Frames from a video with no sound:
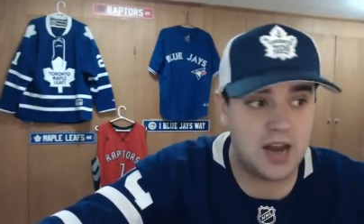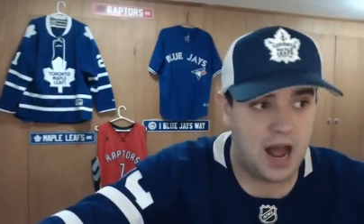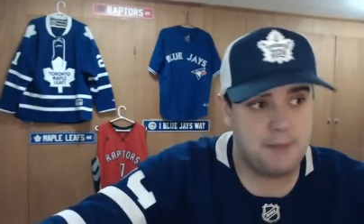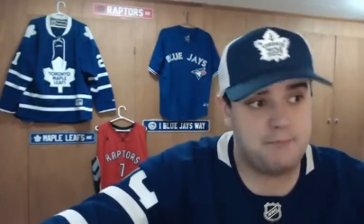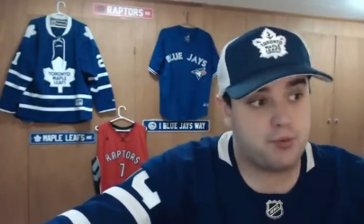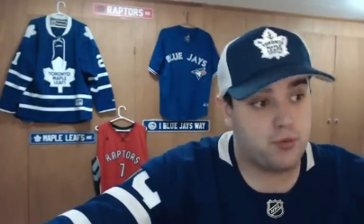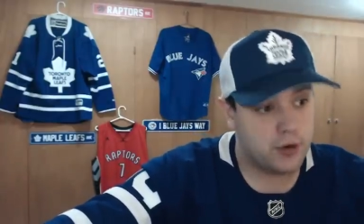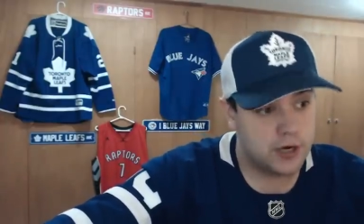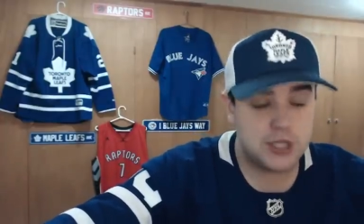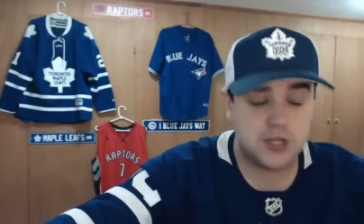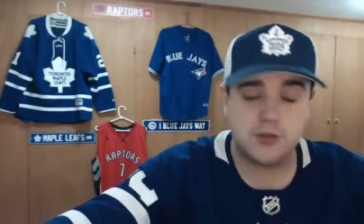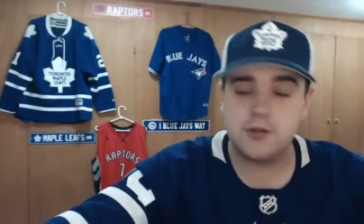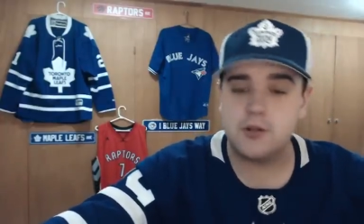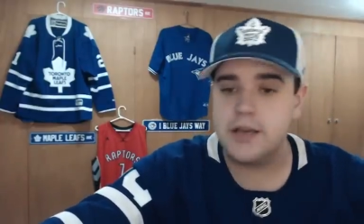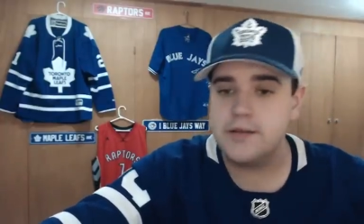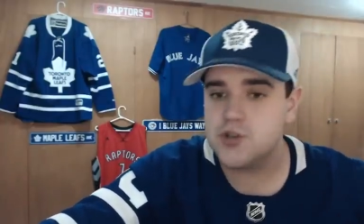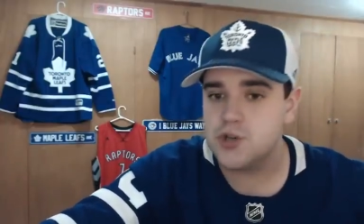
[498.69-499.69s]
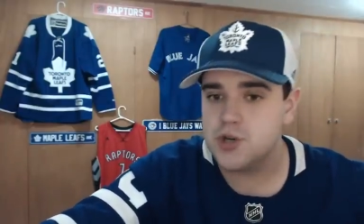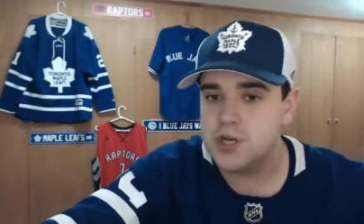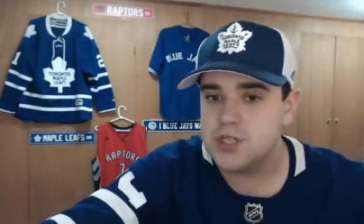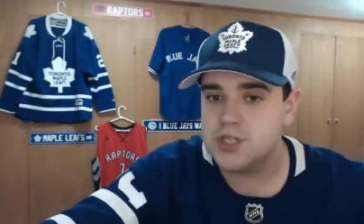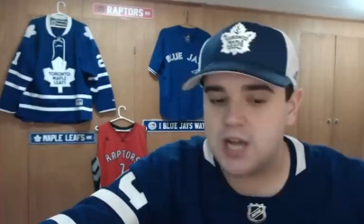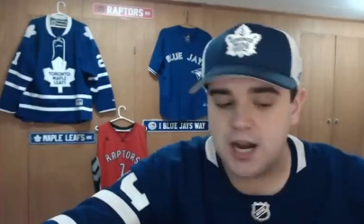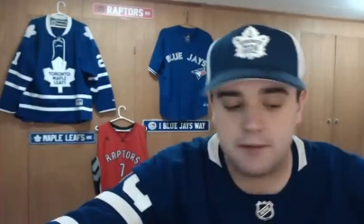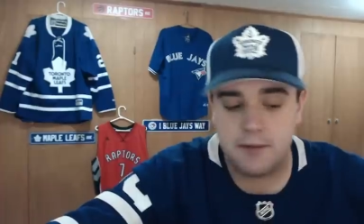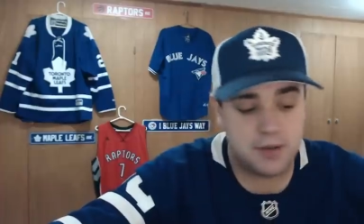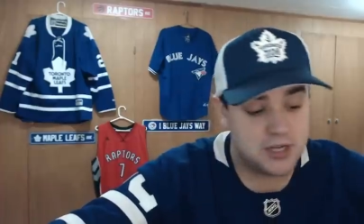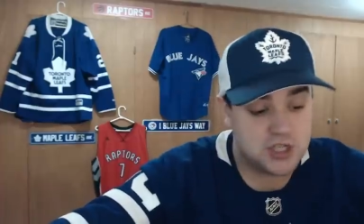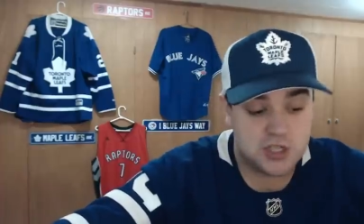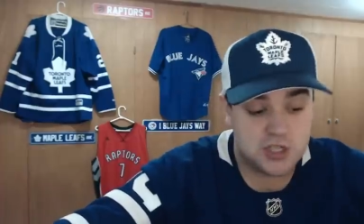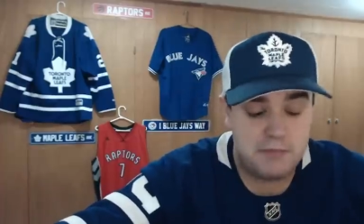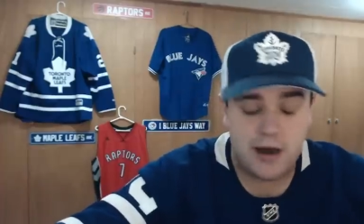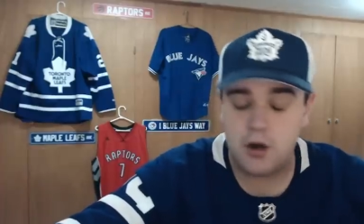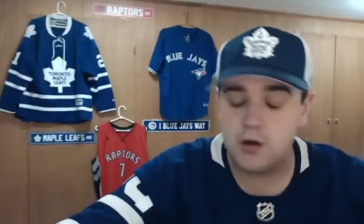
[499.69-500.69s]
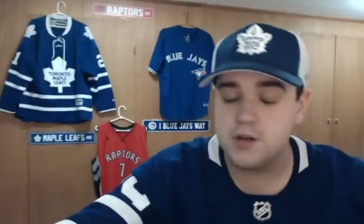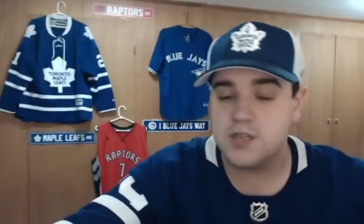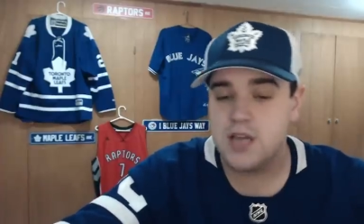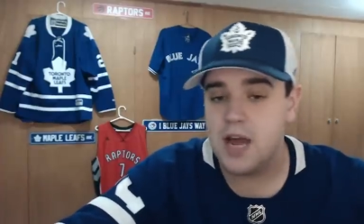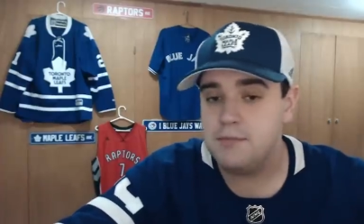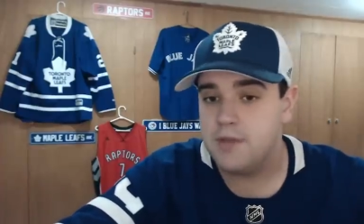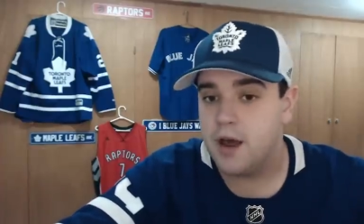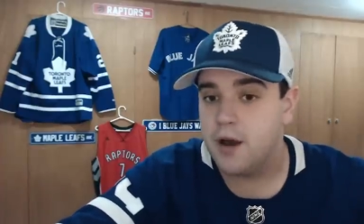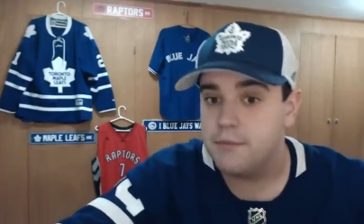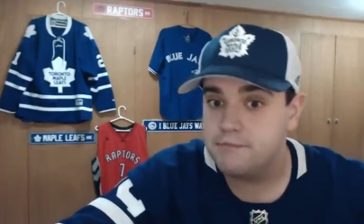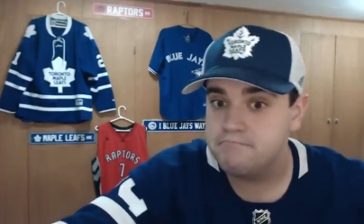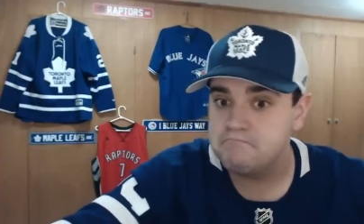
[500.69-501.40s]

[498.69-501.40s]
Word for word: I'm pretty sure the Leafs are going to sign him, but it's just a matter of time now.